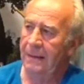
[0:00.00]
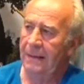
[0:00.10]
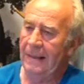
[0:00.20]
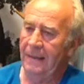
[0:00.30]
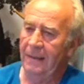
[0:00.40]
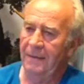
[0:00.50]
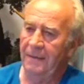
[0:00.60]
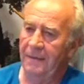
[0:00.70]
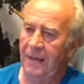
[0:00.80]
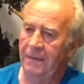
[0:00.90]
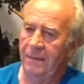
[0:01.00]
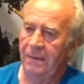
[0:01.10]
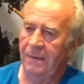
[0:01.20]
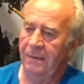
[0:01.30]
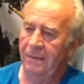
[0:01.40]
any length of time
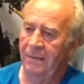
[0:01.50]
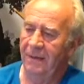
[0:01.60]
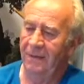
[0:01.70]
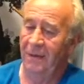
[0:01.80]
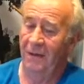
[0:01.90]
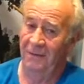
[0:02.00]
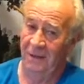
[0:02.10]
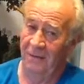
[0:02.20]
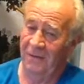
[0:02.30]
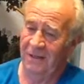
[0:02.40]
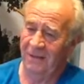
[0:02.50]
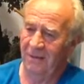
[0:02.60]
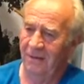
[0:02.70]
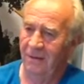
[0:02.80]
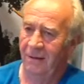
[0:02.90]
is, I've said to
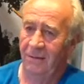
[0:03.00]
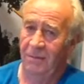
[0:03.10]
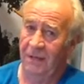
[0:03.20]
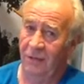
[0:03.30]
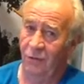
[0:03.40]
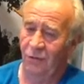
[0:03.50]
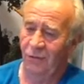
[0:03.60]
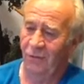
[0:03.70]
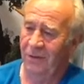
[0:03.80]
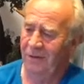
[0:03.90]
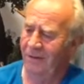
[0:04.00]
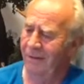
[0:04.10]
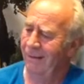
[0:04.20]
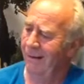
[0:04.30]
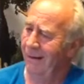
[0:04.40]
me, bring a cushion with you.
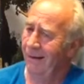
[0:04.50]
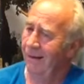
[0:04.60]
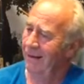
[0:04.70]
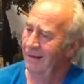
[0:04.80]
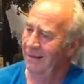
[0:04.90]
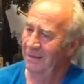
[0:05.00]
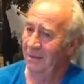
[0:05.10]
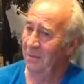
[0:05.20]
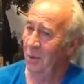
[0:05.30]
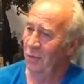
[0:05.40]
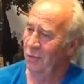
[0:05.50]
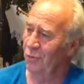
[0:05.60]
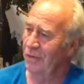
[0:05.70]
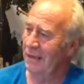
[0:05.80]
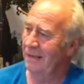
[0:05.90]
So I'm not
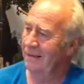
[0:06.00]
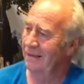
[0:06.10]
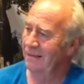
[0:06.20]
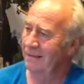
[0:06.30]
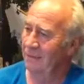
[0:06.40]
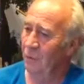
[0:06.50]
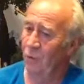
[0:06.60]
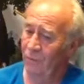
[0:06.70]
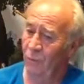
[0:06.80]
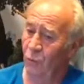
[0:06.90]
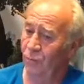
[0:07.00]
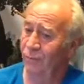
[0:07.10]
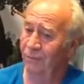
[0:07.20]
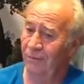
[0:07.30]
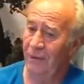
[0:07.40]
doing that. I've got foam,
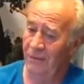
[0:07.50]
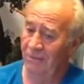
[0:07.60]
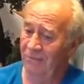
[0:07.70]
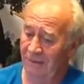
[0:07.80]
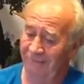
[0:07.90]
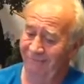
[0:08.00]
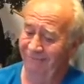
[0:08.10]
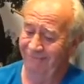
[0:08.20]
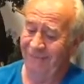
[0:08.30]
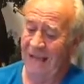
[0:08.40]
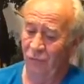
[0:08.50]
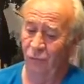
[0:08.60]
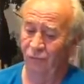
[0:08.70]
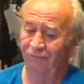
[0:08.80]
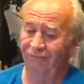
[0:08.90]
well,
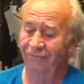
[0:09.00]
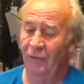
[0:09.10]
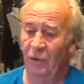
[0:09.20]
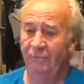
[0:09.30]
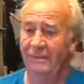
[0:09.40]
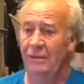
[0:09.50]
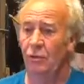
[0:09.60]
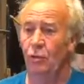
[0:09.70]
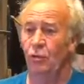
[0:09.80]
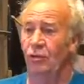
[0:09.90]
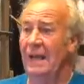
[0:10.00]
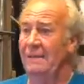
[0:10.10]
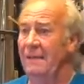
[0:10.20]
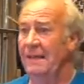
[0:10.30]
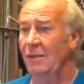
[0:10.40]
actual cushion
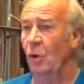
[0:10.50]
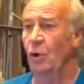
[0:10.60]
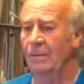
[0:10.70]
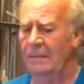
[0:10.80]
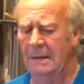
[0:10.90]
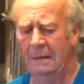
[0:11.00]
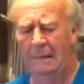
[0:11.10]
type things on, but